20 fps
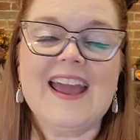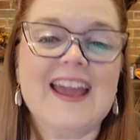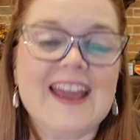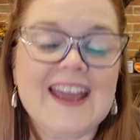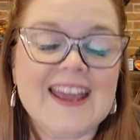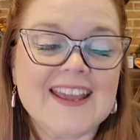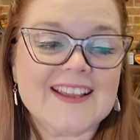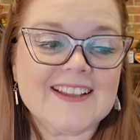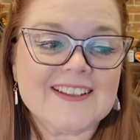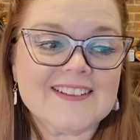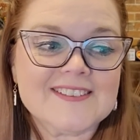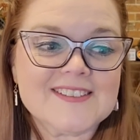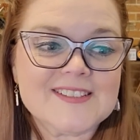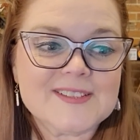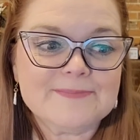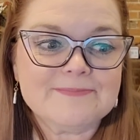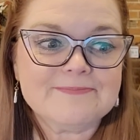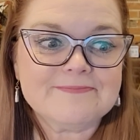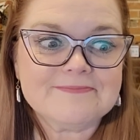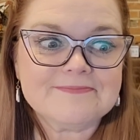And
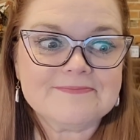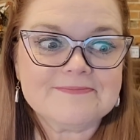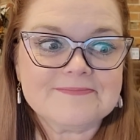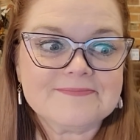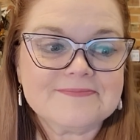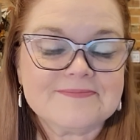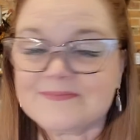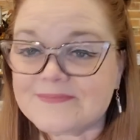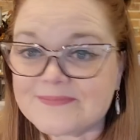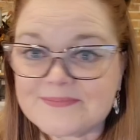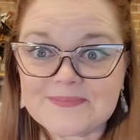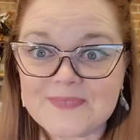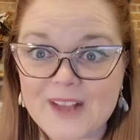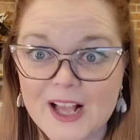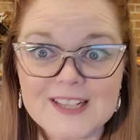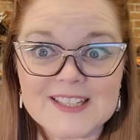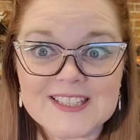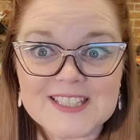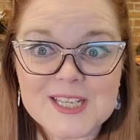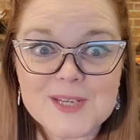
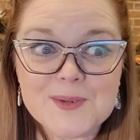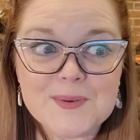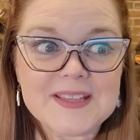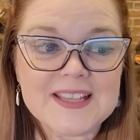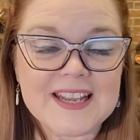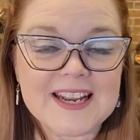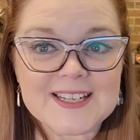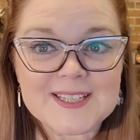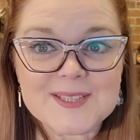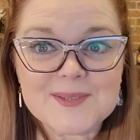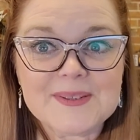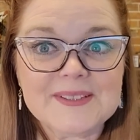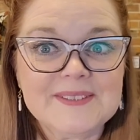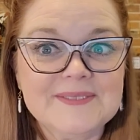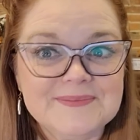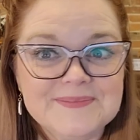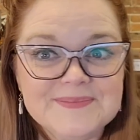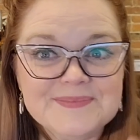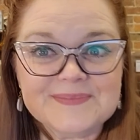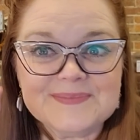I'll see you in the next one.
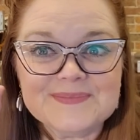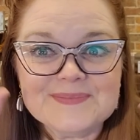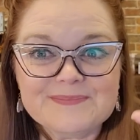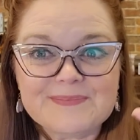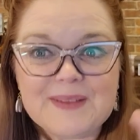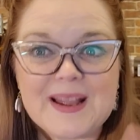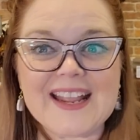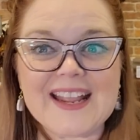Bye,